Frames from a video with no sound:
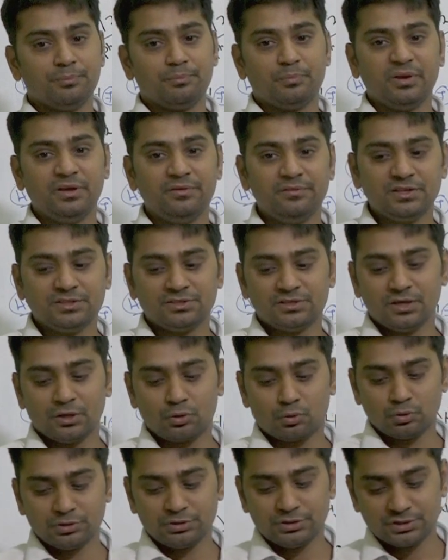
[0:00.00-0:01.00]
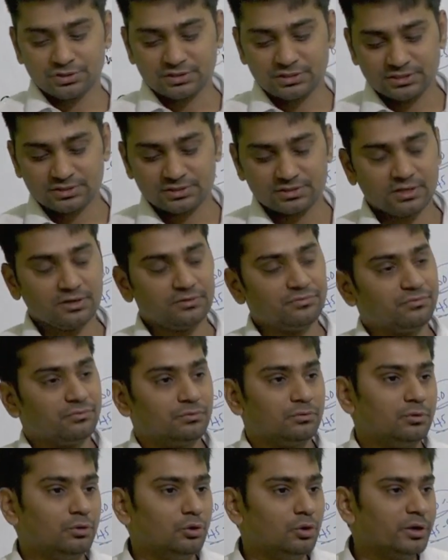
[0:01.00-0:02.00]
previous year questions itself,
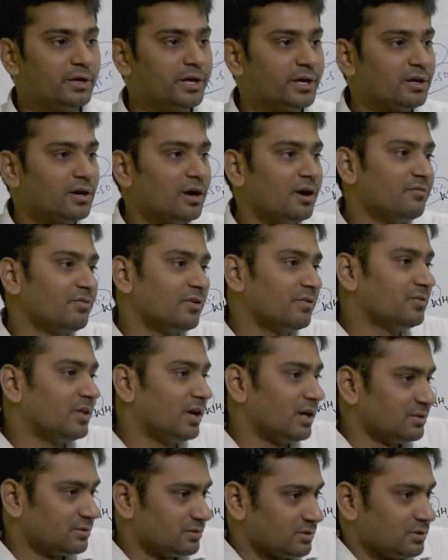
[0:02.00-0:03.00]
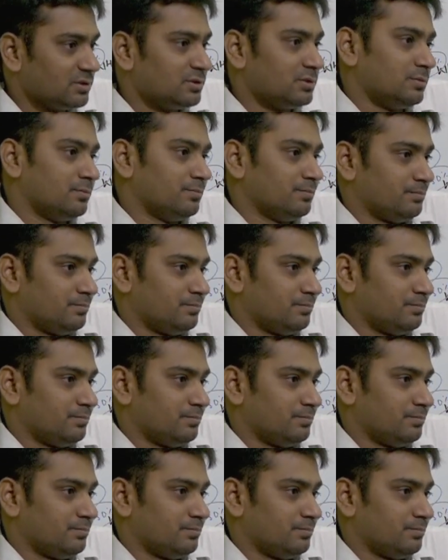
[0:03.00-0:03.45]
you will get half of the answers.